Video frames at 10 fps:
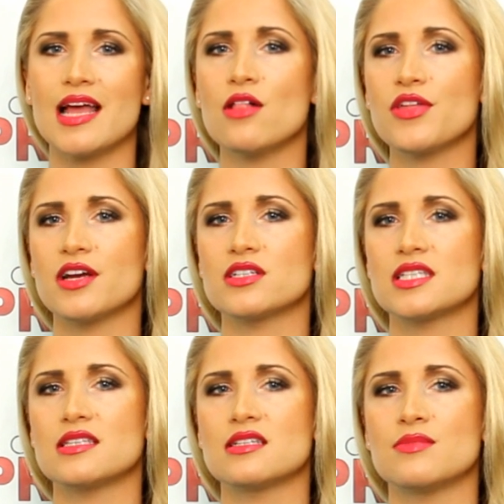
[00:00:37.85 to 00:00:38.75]
healthcare
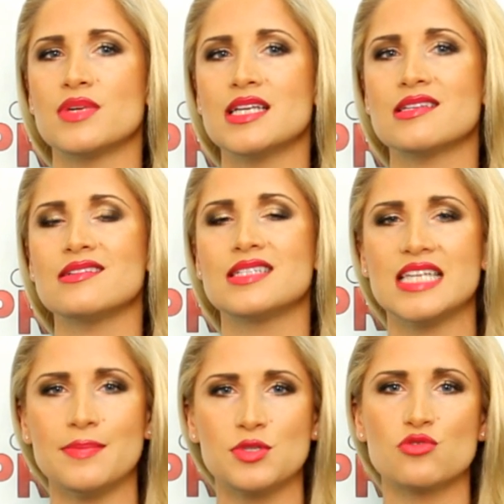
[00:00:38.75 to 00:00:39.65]
system is in
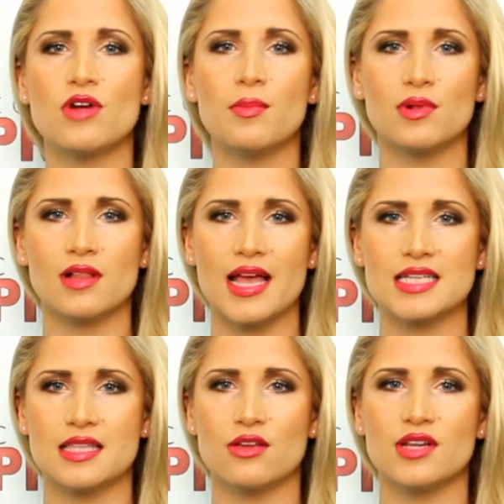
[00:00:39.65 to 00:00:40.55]
deep trouble,
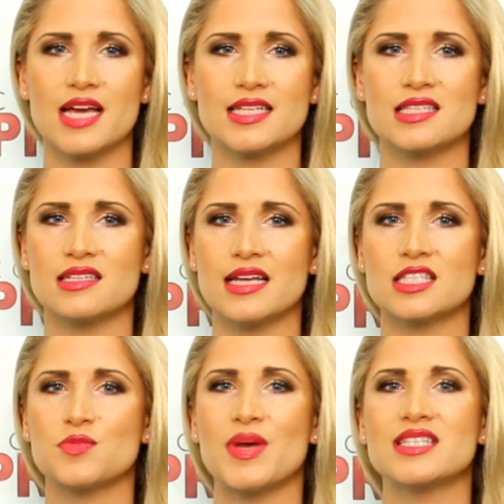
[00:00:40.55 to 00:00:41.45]
as the United
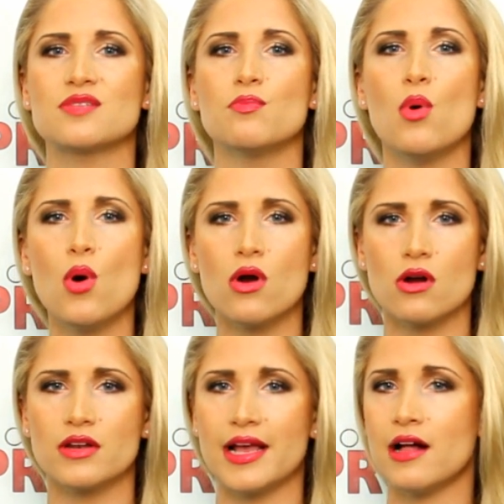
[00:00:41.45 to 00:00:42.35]
States spends
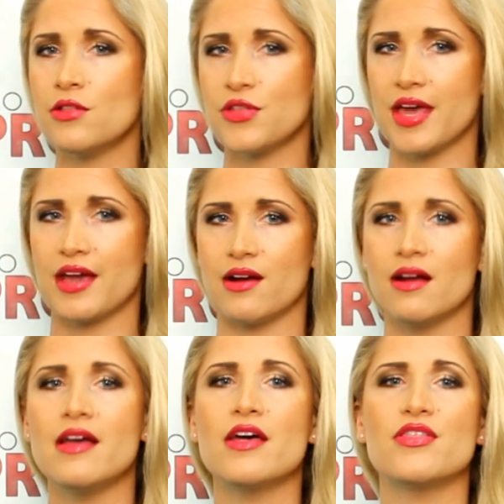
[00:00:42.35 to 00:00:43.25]
more on
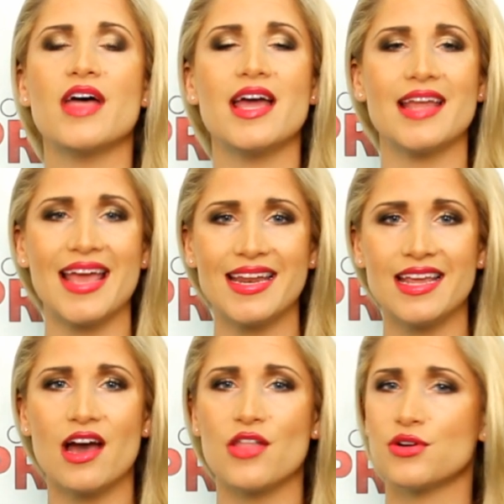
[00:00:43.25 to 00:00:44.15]
healthcare than
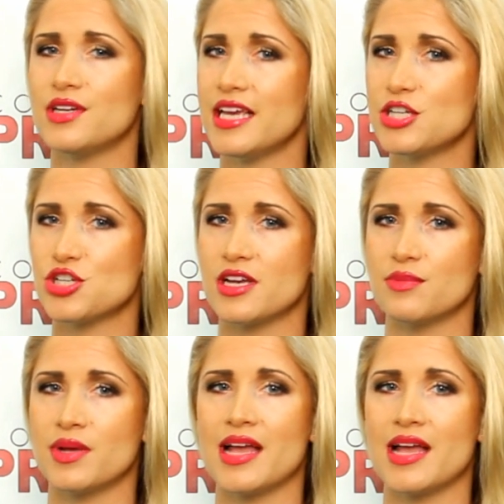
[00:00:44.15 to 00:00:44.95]
any other nation.